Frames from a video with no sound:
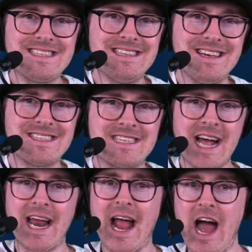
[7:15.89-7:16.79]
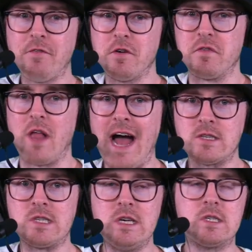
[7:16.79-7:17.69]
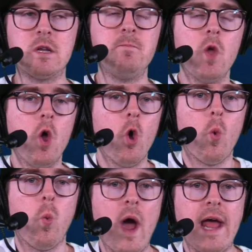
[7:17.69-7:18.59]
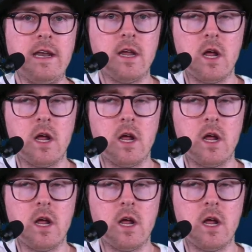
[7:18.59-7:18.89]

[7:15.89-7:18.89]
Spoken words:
in the second half of last season, when